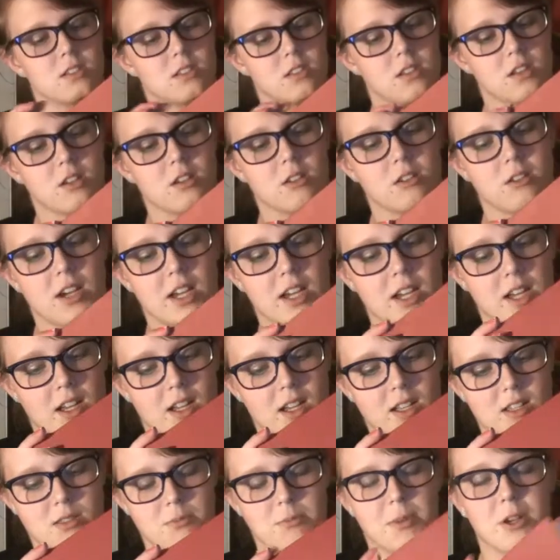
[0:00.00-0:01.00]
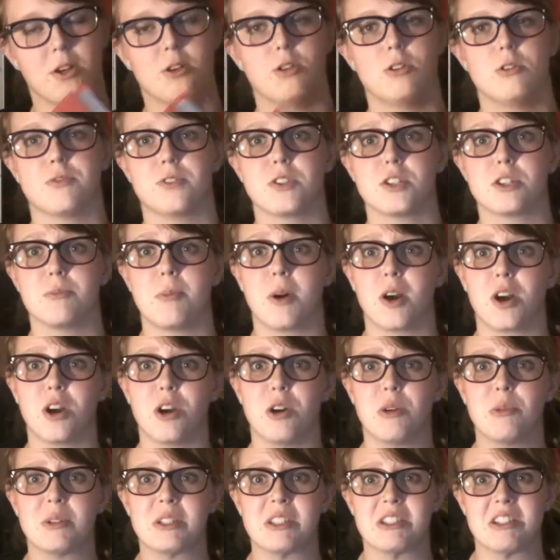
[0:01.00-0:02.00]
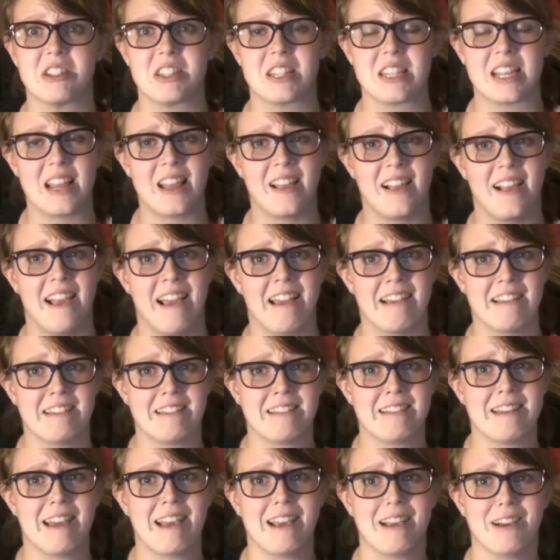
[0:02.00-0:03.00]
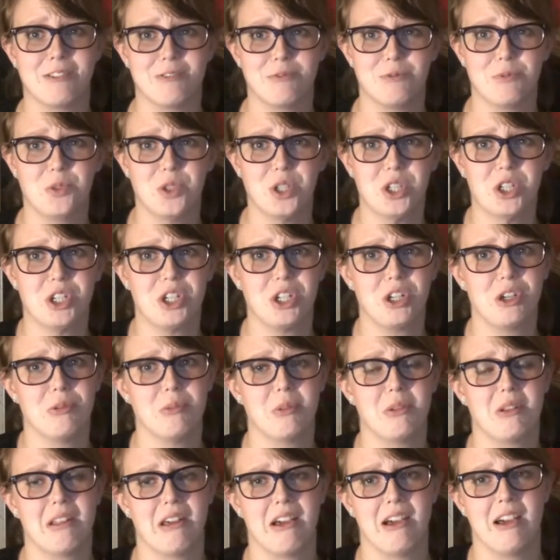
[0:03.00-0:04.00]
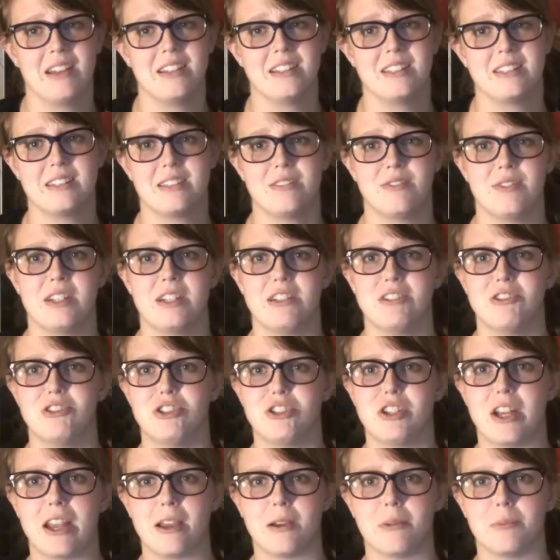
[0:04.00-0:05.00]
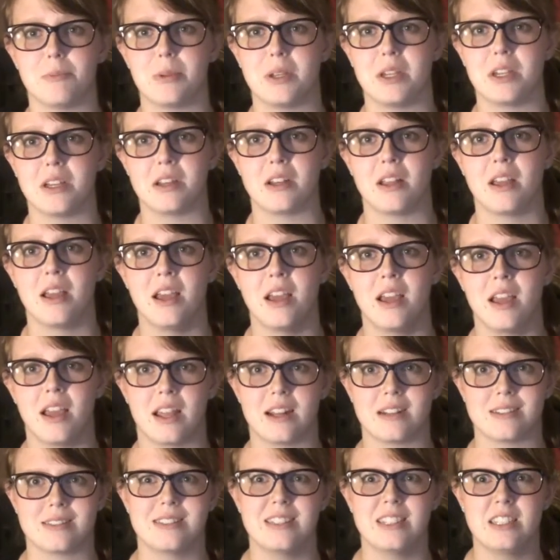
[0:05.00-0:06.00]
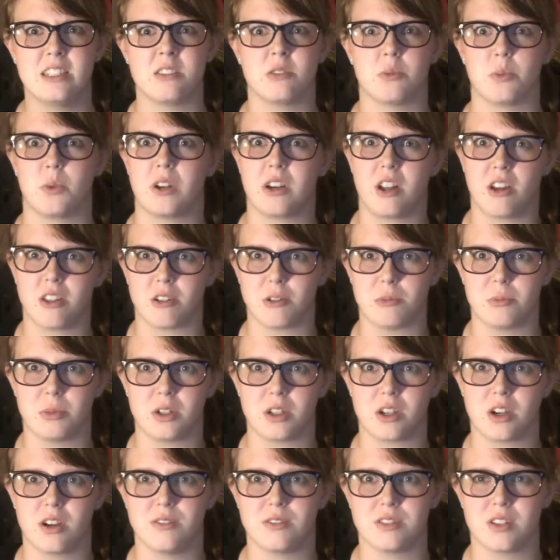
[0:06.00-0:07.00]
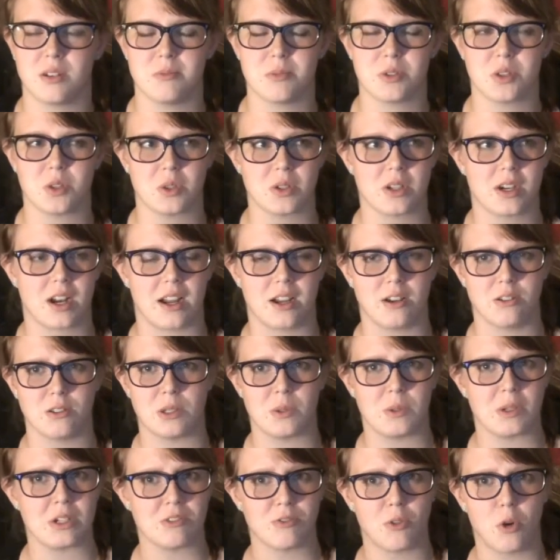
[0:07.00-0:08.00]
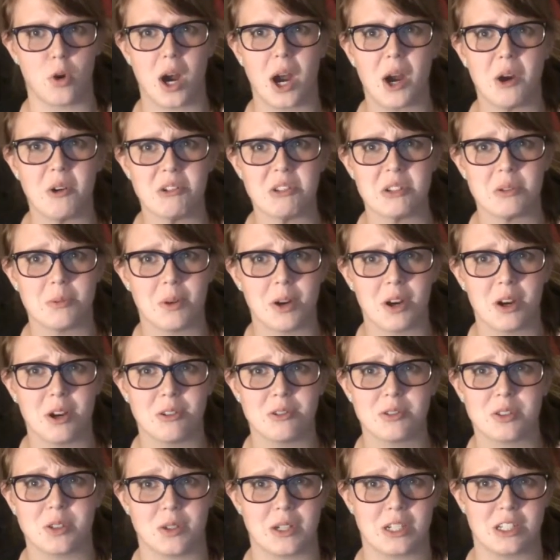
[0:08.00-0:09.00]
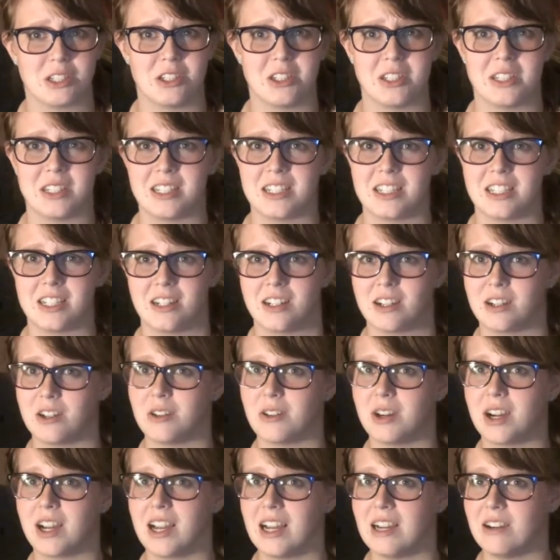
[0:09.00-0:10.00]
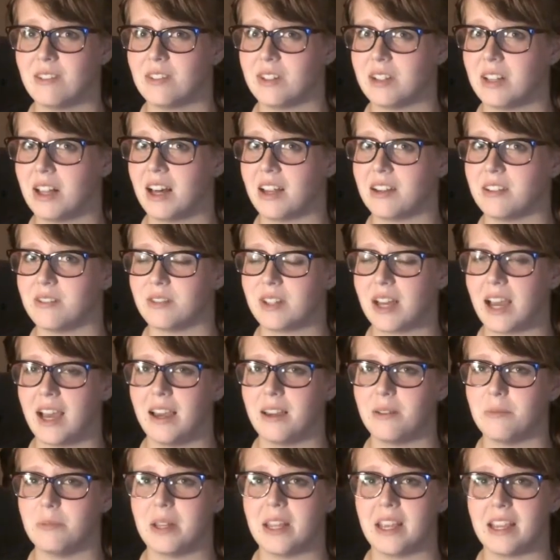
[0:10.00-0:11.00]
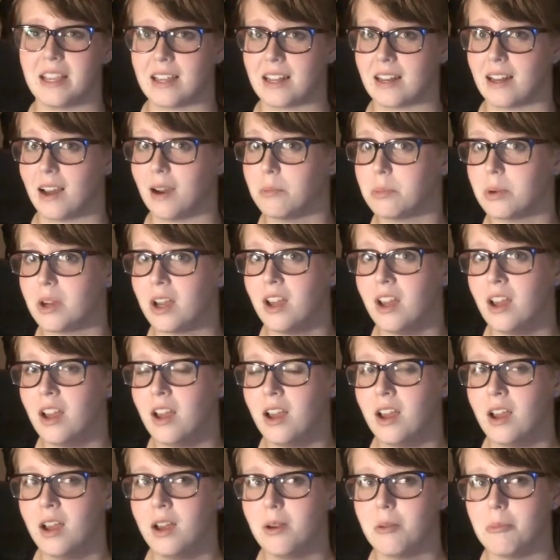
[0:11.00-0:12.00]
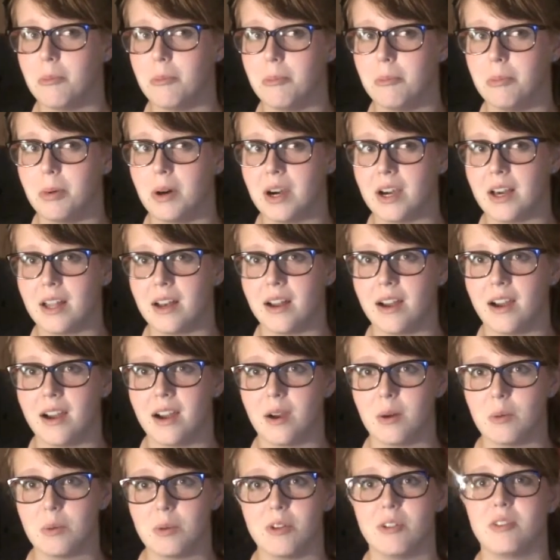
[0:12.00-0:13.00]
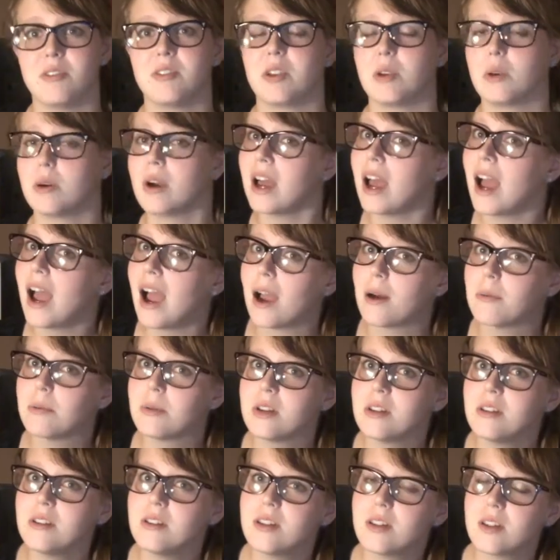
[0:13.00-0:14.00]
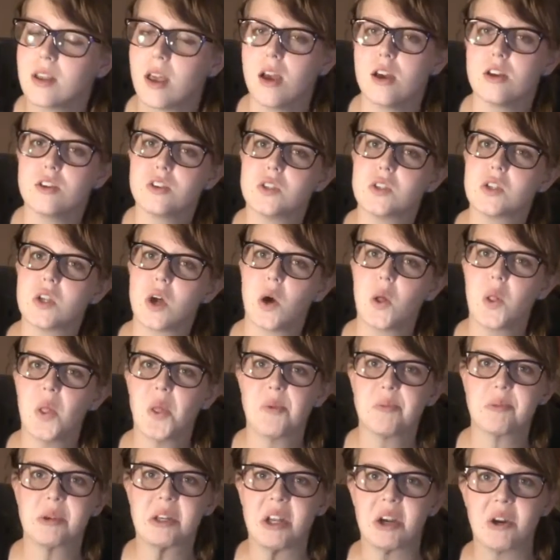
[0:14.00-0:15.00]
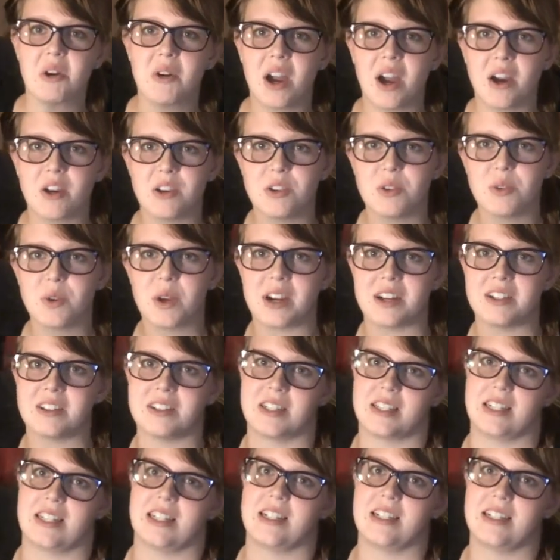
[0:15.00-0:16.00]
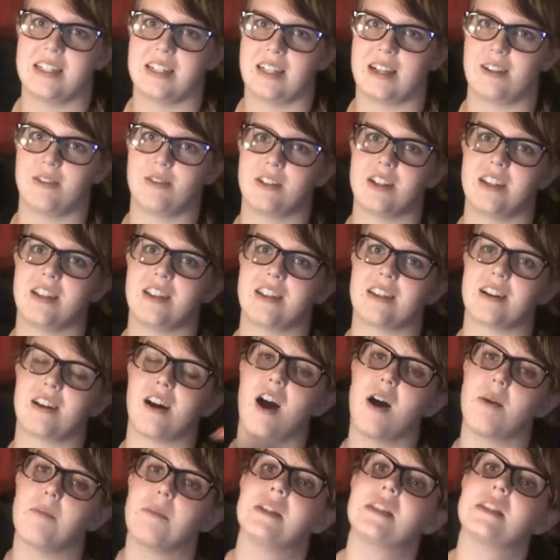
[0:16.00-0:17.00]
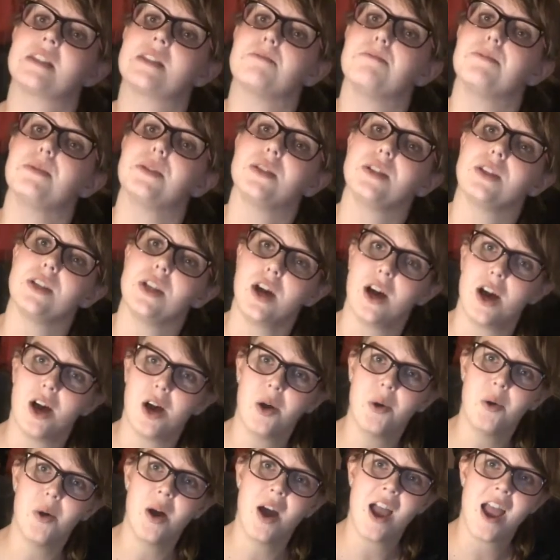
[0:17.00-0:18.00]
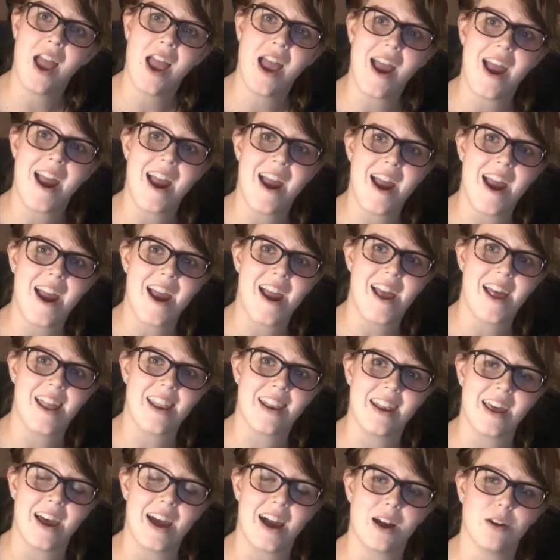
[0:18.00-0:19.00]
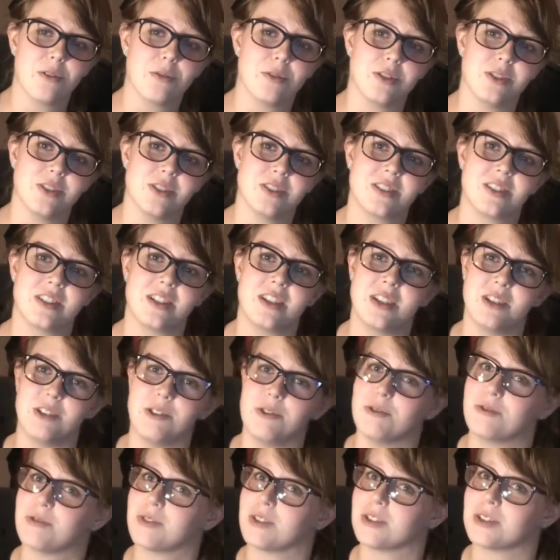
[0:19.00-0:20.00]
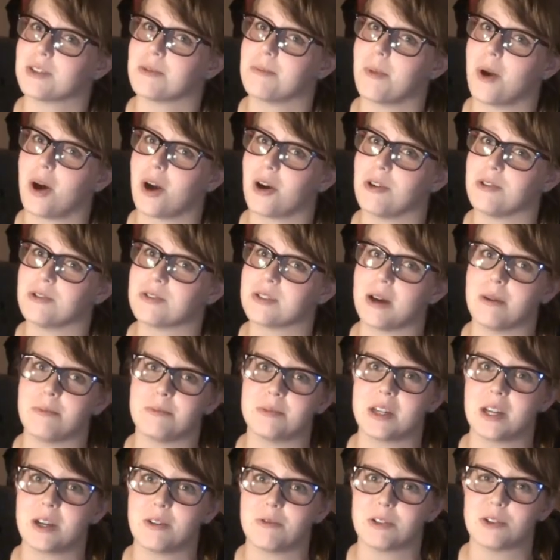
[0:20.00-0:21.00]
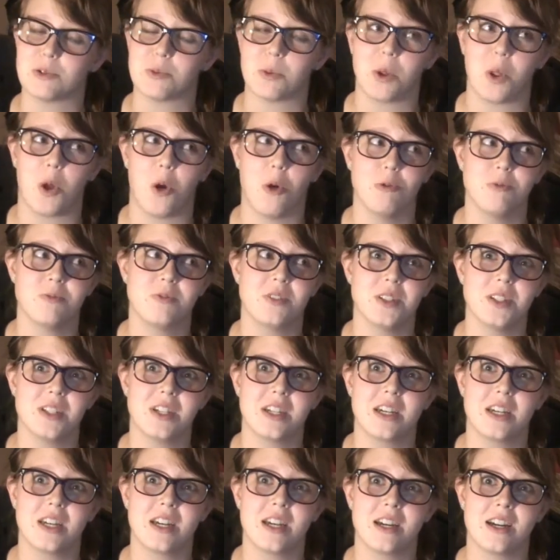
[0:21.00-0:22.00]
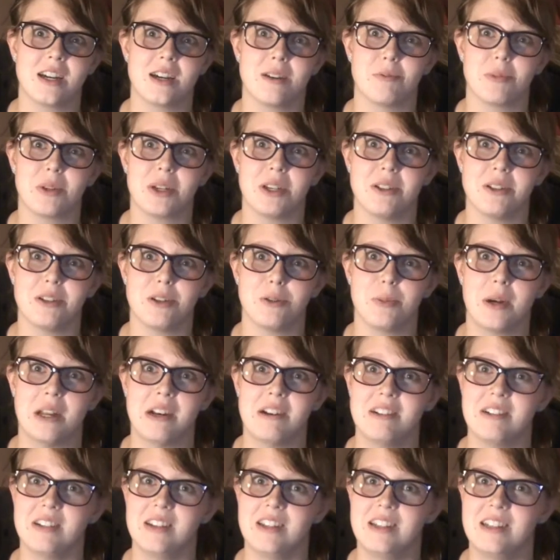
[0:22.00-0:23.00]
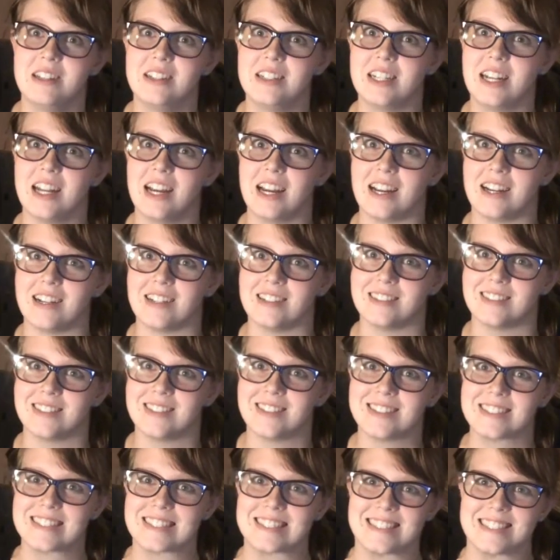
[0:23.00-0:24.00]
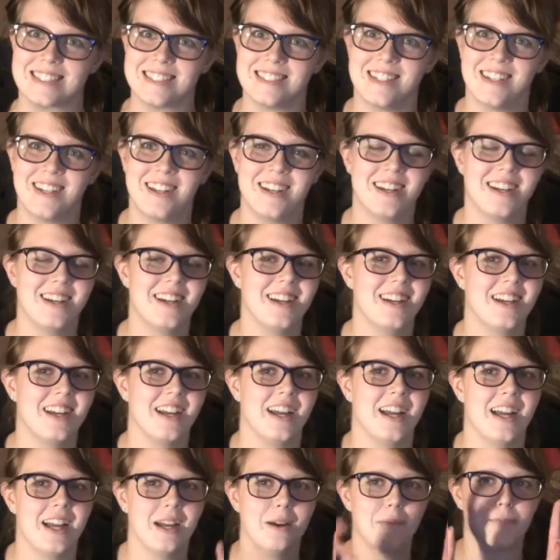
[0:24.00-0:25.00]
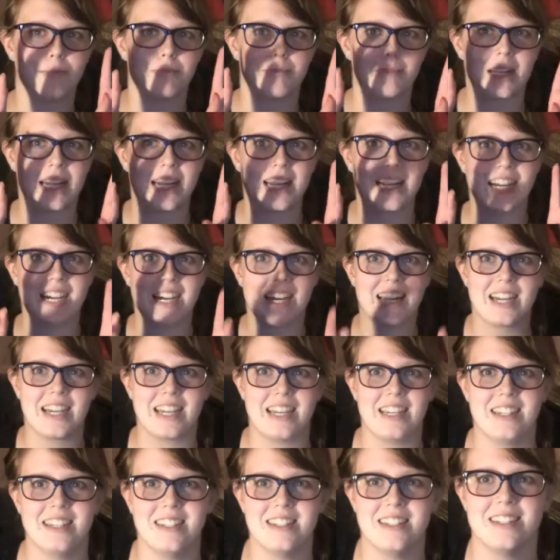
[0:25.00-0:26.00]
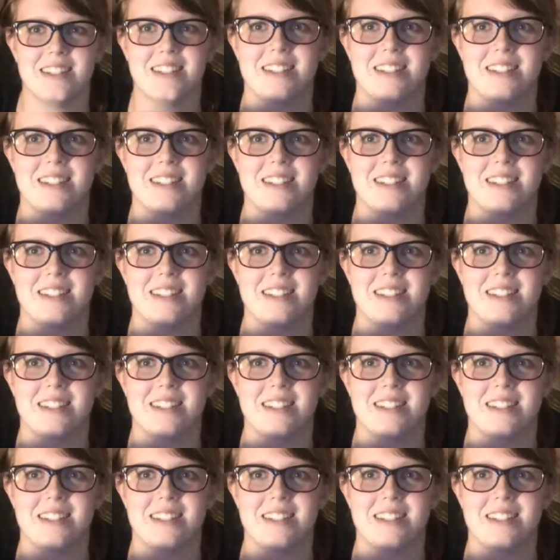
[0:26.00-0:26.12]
So I guess my goal for tomorrow, which is the last day of Booktubeathon, is to finish Champion and at least one other book of some sort. I only work four hours tomorrow, so I shouldn't, you know, have a lot of time taken up but uh, we'll see what happens. So let me know how you guys did down in the comments below, and I will see you for tomorrow's update, which will hopefully be a little better than today's. Bye!